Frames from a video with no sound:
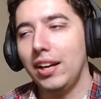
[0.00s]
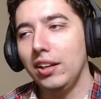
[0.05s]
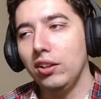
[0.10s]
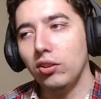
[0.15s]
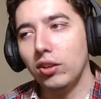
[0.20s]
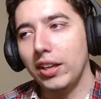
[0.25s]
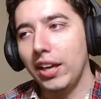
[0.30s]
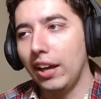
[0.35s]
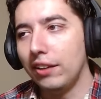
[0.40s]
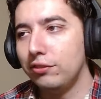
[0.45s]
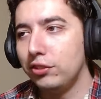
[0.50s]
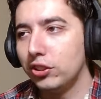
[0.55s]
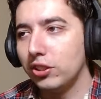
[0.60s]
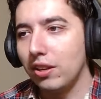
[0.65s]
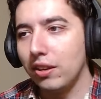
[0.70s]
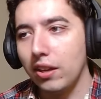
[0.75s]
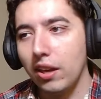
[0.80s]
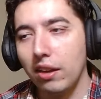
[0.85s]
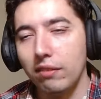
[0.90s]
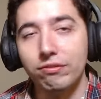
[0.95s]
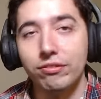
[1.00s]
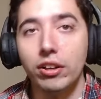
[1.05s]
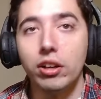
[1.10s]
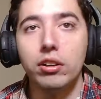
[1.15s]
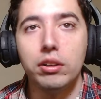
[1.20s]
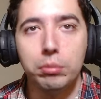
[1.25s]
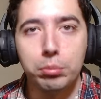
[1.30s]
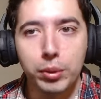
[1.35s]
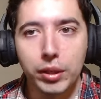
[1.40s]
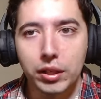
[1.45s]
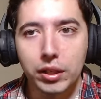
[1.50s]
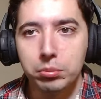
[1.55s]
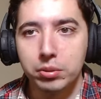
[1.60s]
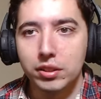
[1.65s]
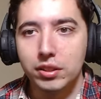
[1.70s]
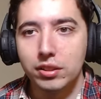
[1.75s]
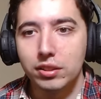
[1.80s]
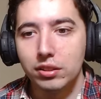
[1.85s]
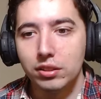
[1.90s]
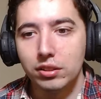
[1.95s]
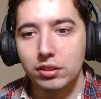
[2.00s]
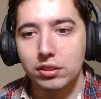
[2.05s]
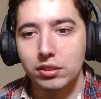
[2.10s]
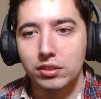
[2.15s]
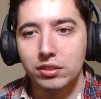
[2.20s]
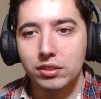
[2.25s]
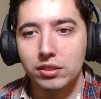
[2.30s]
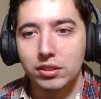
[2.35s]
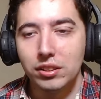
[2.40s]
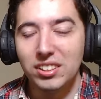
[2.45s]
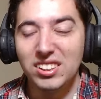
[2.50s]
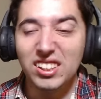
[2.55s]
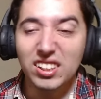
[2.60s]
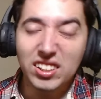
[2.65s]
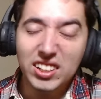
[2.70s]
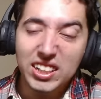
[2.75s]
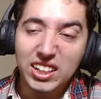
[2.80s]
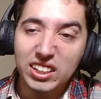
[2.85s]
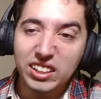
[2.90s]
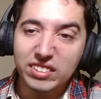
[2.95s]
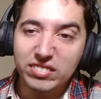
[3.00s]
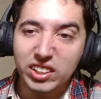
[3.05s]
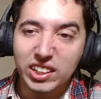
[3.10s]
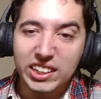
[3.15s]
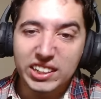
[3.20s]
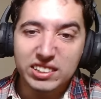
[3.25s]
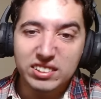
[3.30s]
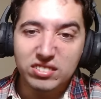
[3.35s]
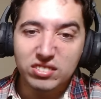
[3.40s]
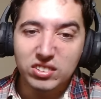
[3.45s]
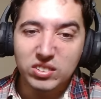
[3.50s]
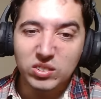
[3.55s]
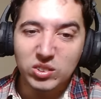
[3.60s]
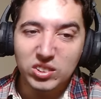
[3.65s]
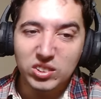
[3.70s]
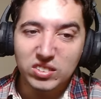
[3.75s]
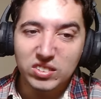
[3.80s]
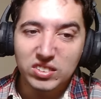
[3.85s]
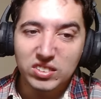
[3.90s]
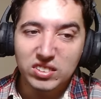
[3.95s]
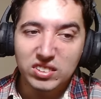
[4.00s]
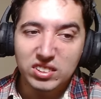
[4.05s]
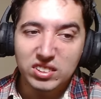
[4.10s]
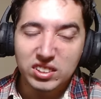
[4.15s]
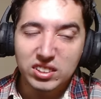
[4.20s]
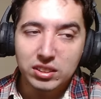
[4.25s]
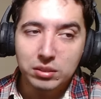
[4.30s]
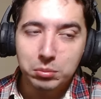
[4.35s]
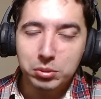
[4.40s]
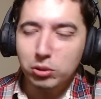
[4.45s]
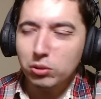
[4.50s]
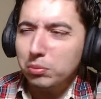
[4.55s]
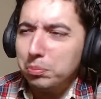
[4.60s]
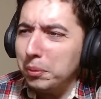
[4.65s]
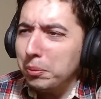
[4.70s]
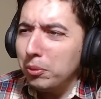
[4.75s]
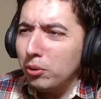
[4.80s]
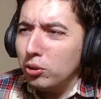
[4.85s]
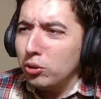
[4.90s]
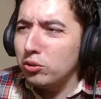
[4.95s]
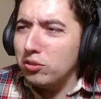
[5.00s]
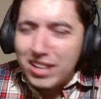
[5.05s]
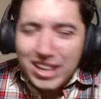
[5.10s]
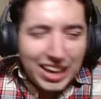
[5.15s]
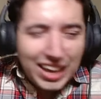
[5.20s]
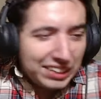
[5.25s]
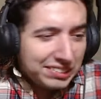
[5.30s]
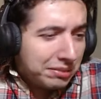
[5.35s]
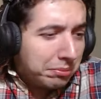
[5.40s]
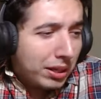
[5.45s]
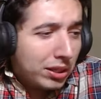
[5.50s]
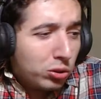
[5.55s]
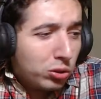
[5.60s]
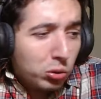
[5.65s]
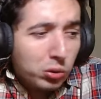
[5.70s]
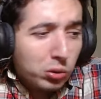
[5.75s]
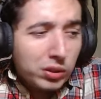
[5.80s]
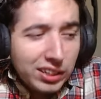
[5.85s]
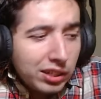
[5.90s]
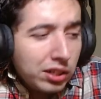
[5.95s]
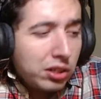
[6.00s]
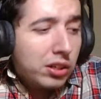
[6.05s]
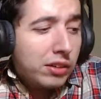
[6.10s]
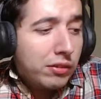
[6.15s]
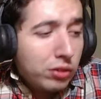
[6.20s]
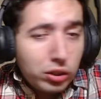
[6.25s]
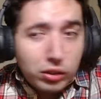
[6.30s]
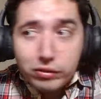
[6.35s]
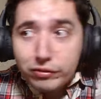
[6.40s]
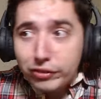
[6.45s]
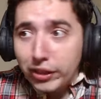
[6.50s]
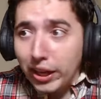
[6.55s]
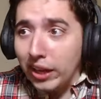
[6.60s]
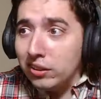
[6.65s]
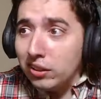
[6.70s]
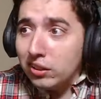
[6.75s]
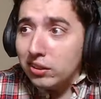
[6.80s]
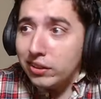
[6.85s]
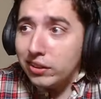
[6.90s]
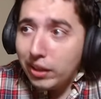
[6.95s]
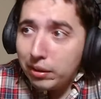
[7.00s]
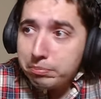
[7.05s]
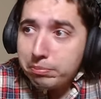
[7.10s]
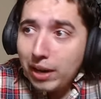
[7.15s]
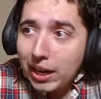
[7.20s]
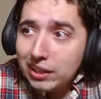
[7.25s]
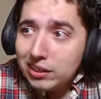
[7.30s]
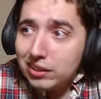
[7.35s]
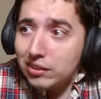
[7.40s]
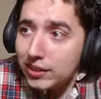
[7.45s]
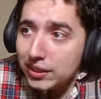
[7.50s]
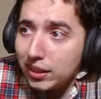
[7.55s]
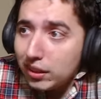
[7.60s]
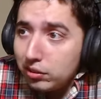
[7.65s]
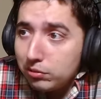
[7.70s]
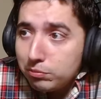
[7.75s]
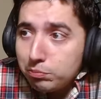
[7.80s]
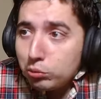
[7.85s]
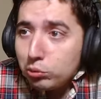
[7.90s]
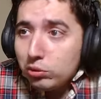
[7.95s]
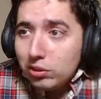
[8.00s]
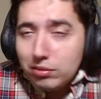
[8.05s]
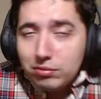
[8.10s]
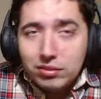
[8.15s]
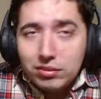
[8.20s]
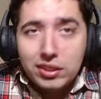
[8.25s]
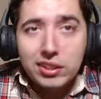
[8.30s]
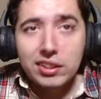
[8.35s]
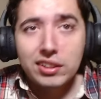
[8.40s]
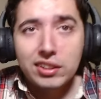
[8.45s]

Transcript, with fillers: I know catfish can get very big, but they're kind of aggressive as well. But don't people usually catch them by throwing their hand and they bite them and they pull them?